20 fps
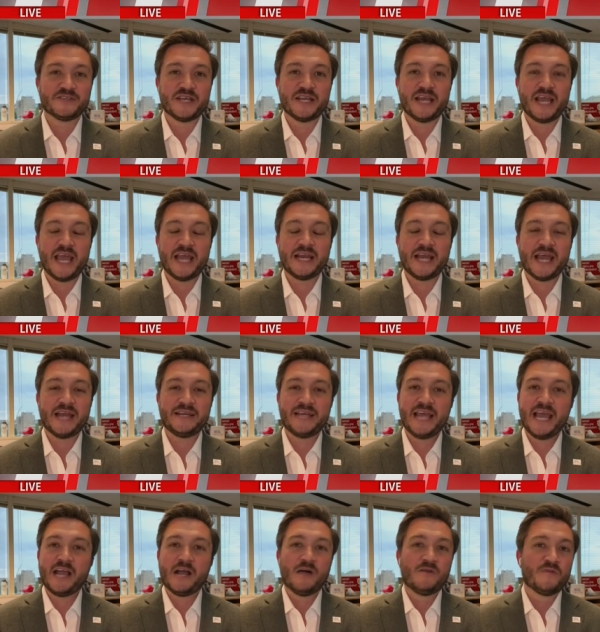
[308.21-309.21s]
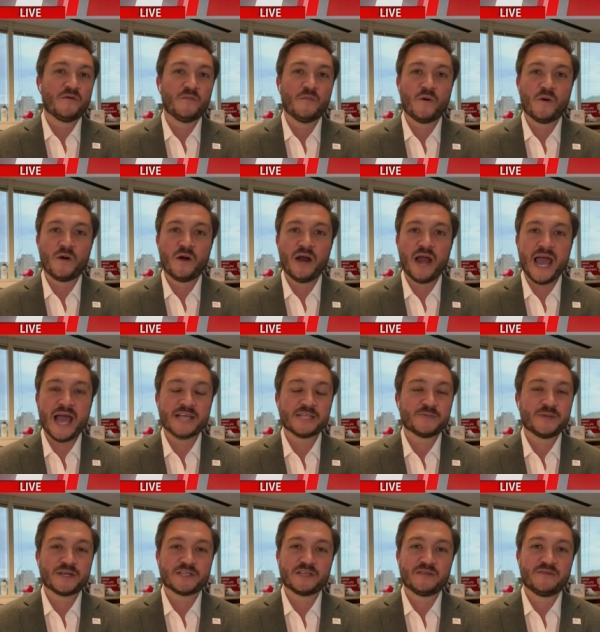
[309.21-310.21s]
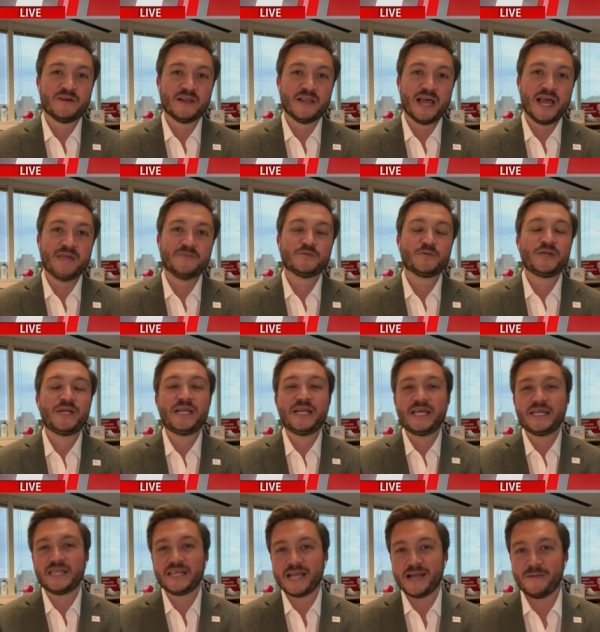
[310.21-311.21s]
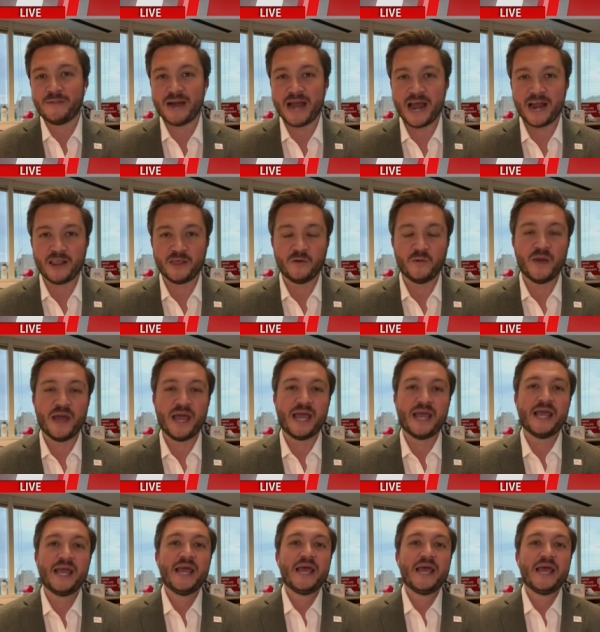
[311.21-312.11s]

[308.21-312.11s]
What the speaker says: and take over more aspects of our lives. We need to get the government out of the way.